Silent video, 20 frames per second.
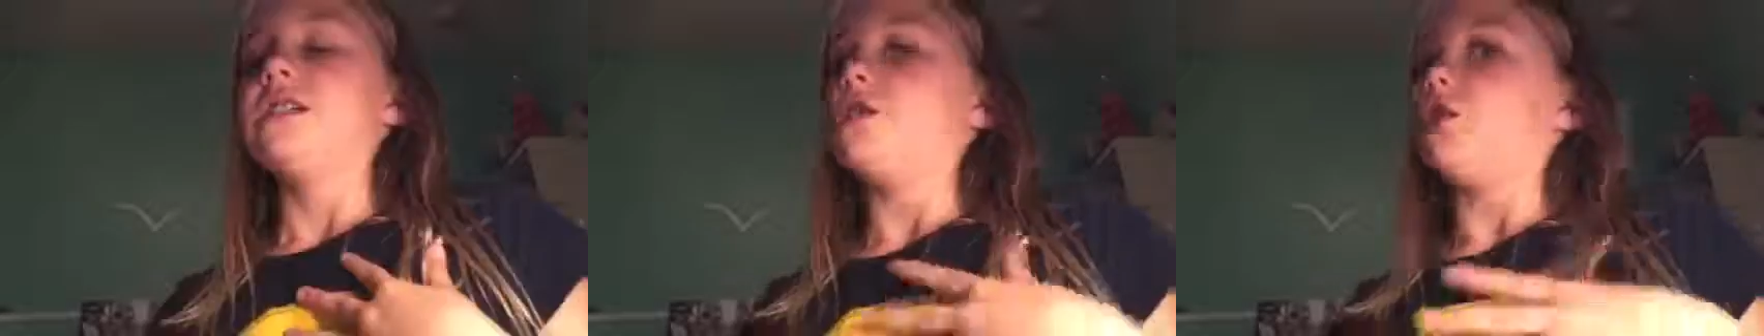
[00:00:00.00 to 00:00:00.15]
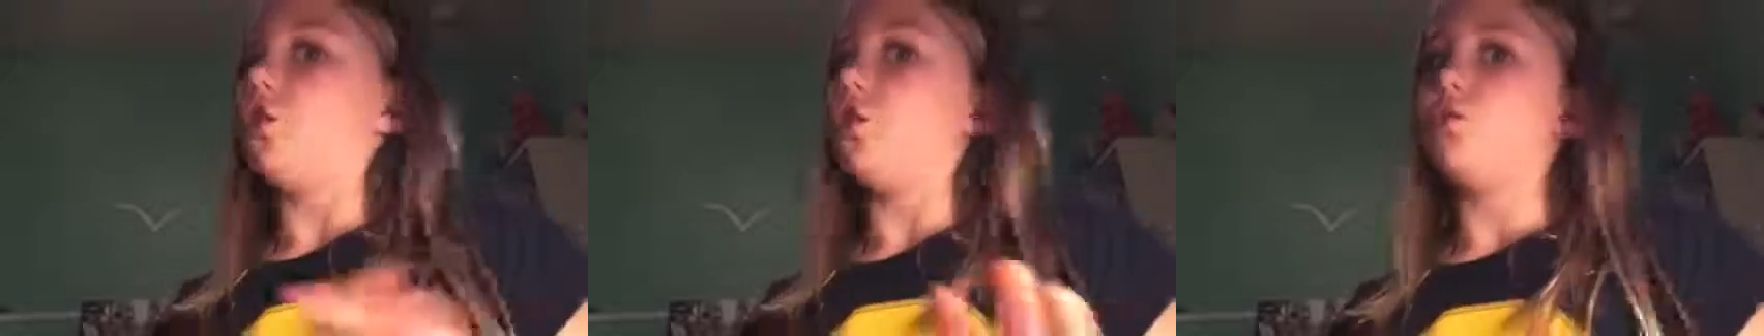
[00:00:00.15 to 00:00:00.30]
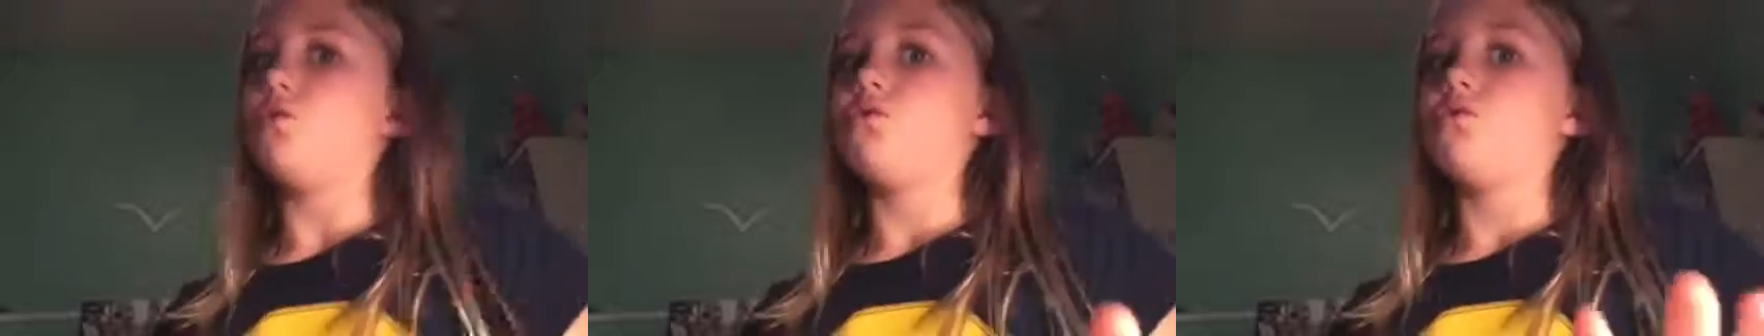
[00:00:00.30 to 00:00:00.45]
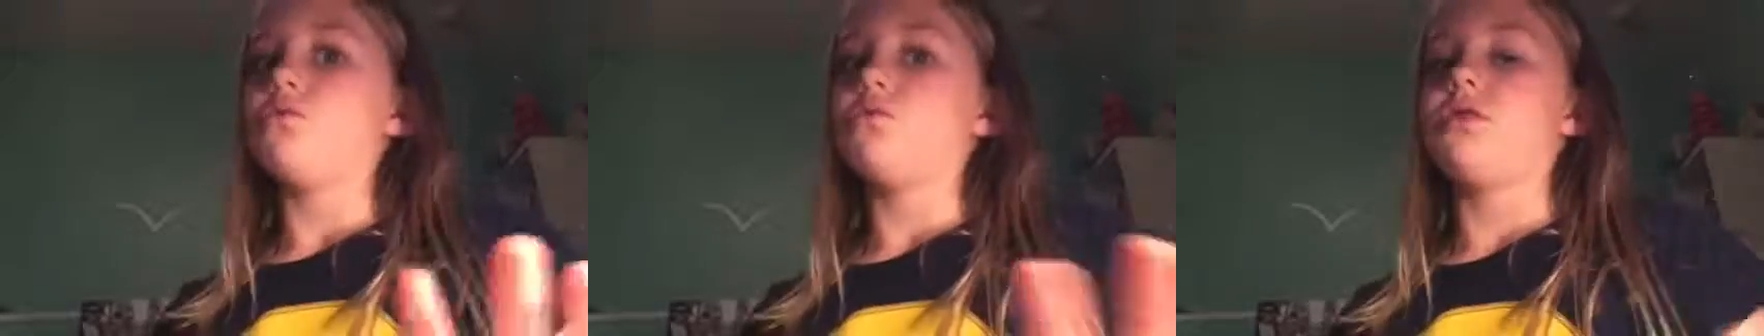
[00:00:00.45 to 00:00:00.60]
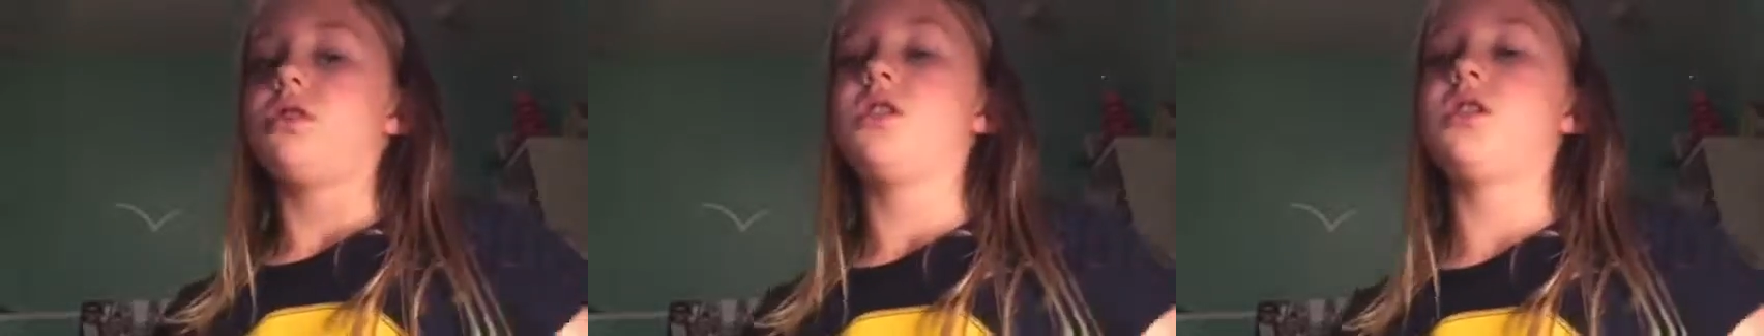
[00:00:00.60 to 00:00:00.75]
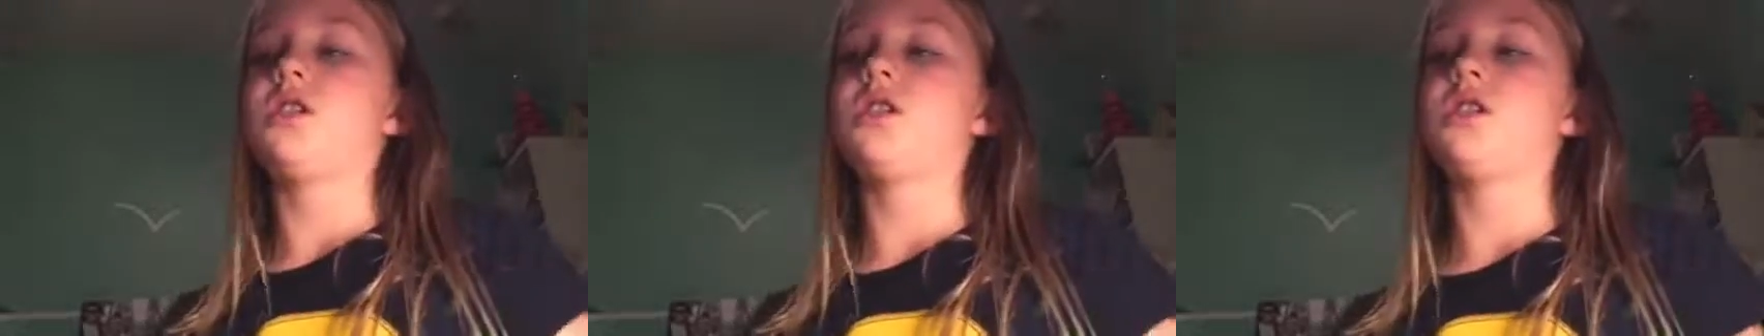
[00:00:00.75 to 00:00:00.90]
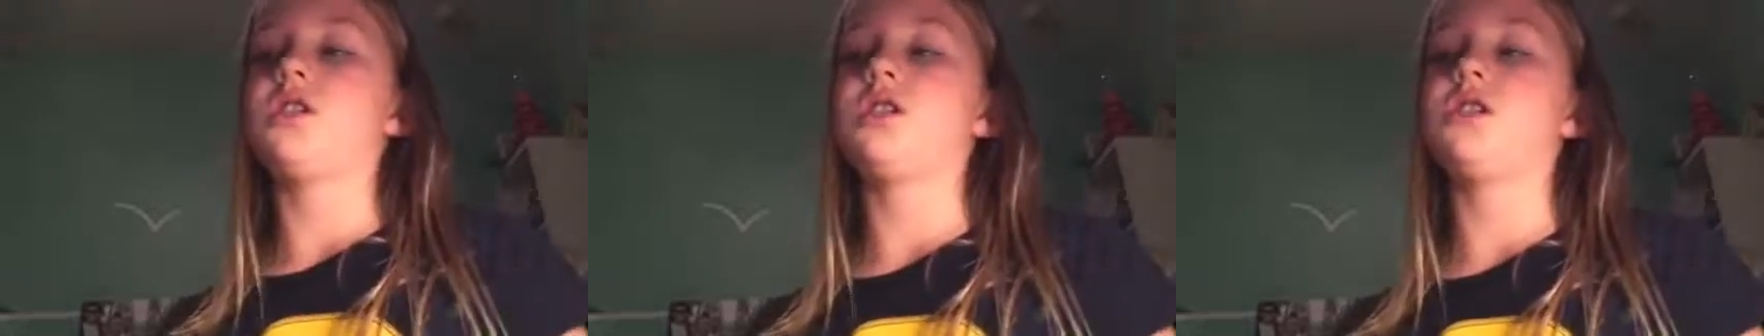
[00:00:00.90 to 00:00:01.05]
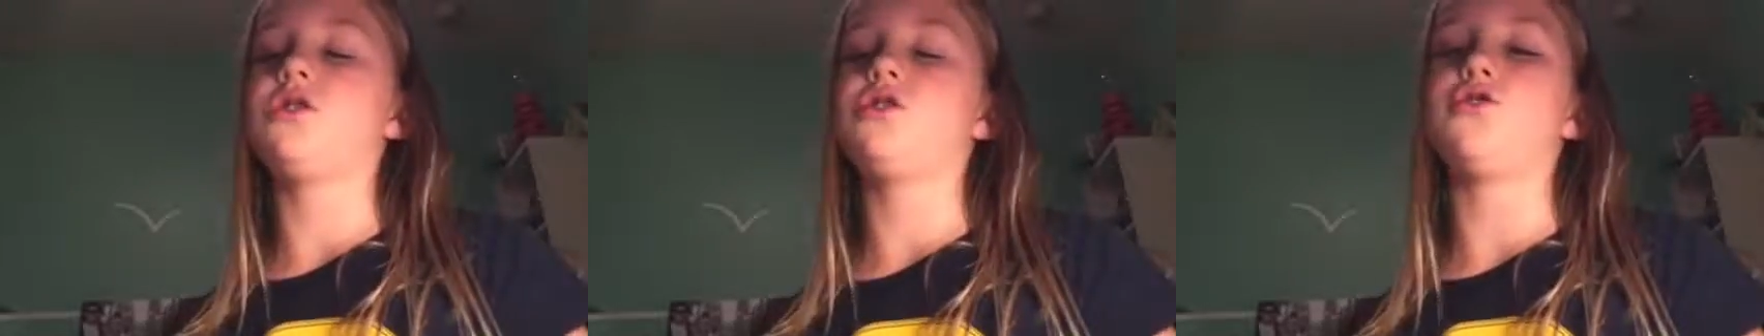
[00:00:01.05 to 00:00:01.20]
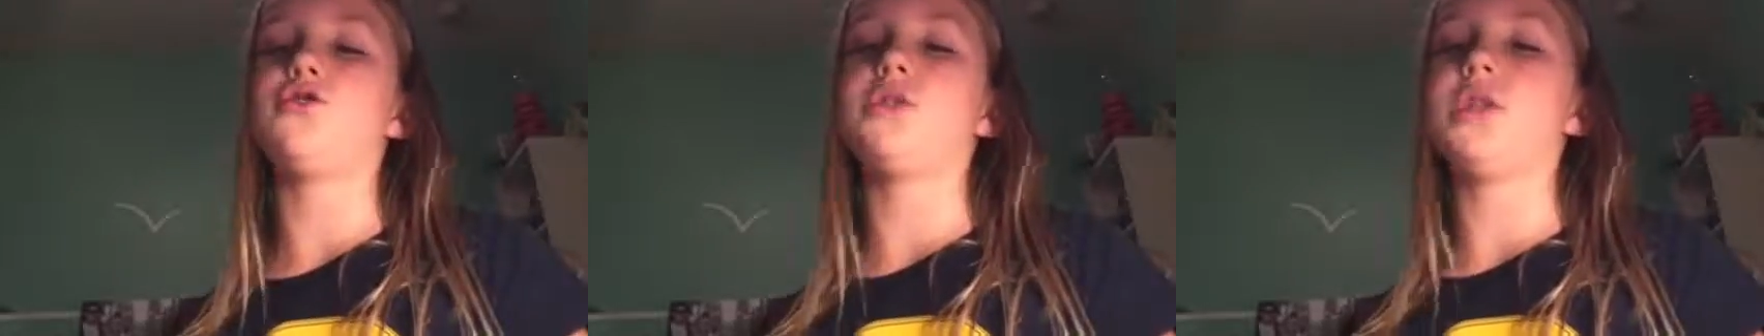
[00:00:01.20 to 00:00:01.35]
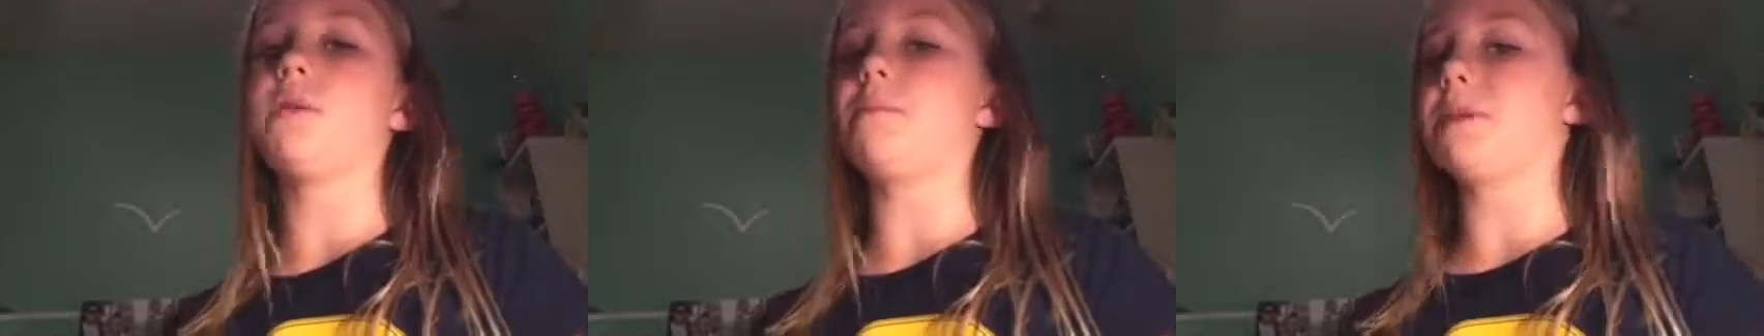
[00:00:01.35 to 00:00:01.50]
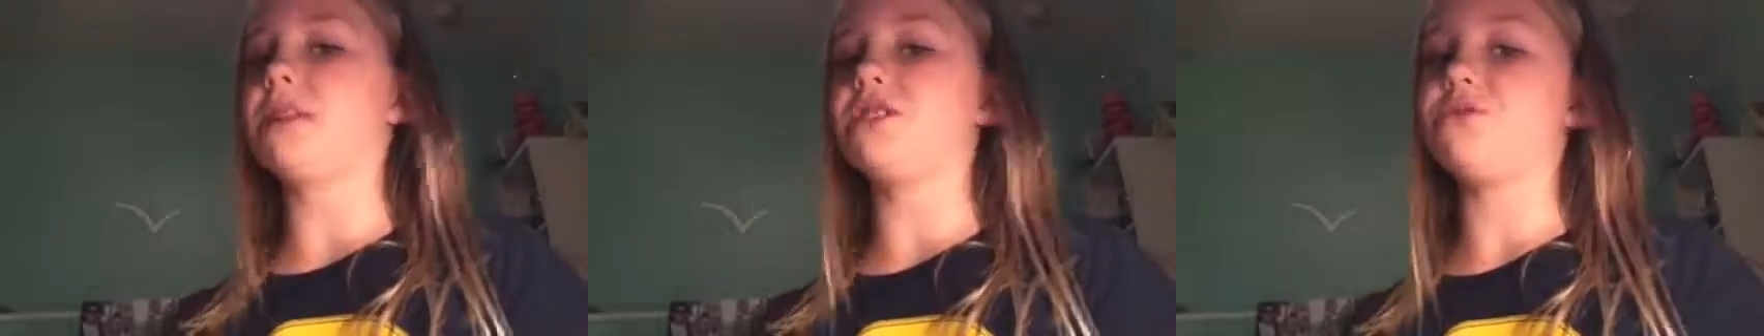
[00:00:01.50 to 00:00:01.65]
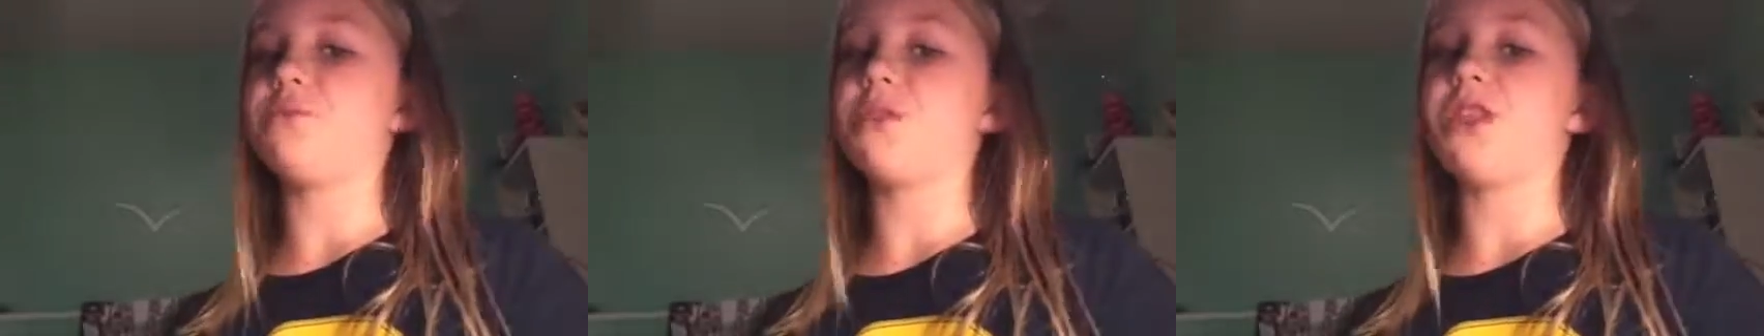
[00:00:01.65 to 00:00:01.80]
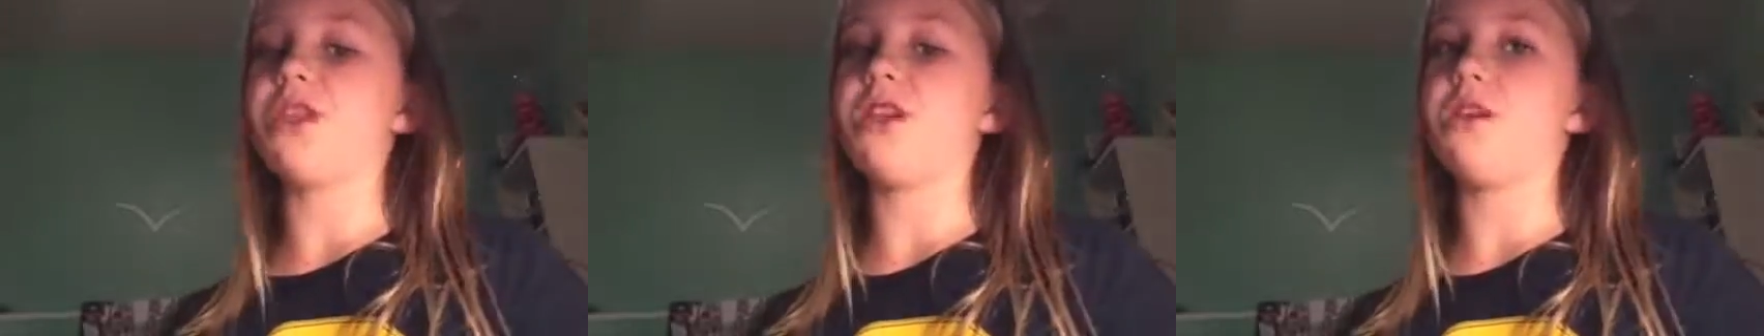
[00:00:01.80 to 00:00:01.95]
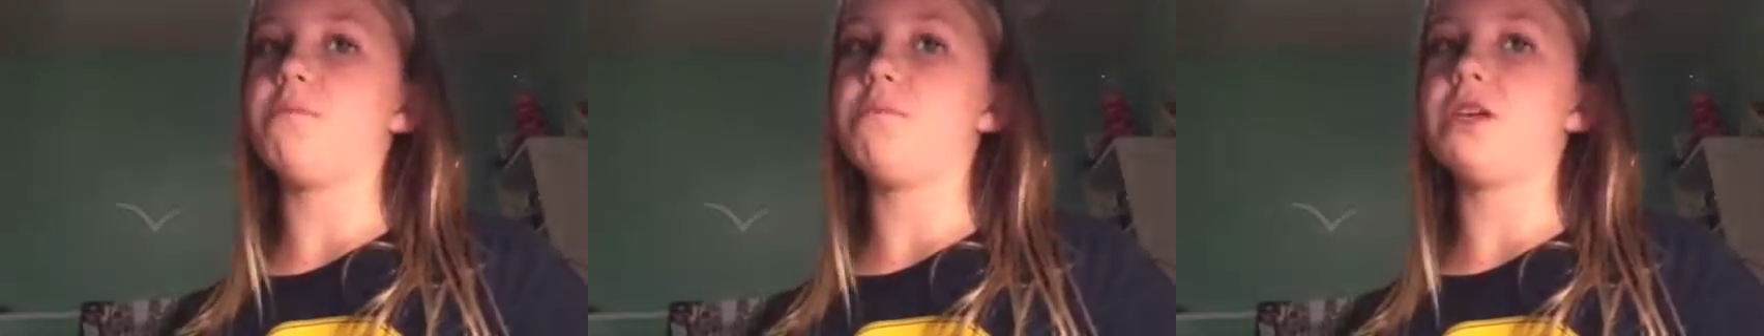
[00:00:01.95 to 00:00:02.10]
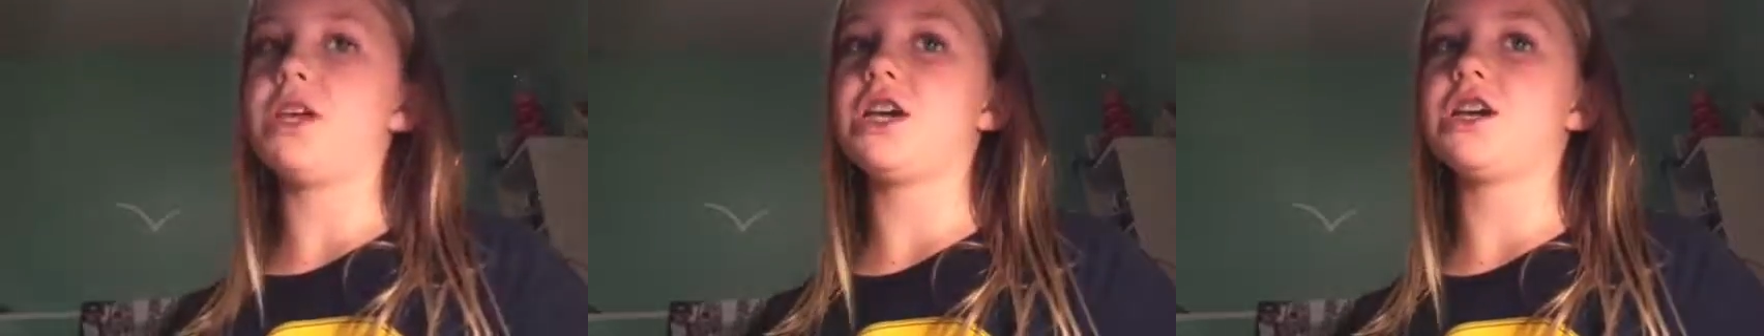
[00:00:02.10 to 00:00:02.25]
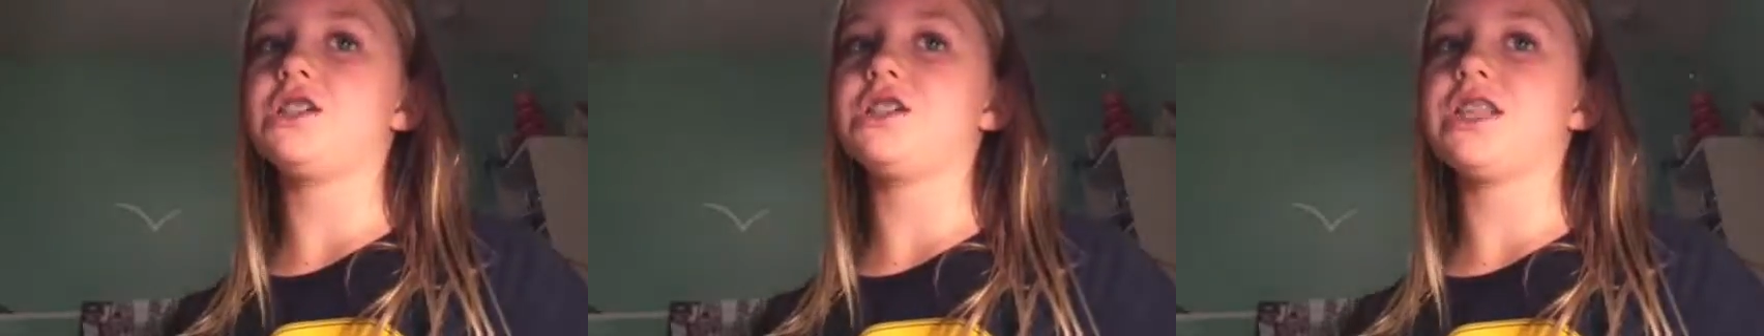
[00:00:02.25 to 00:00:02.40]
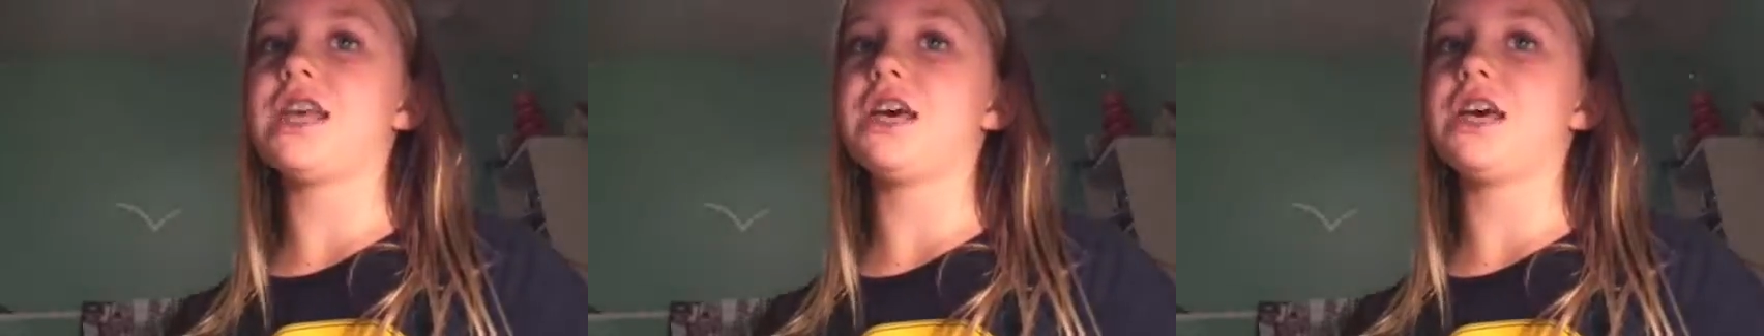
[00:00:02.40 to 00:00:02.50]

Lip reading: don't mess with it because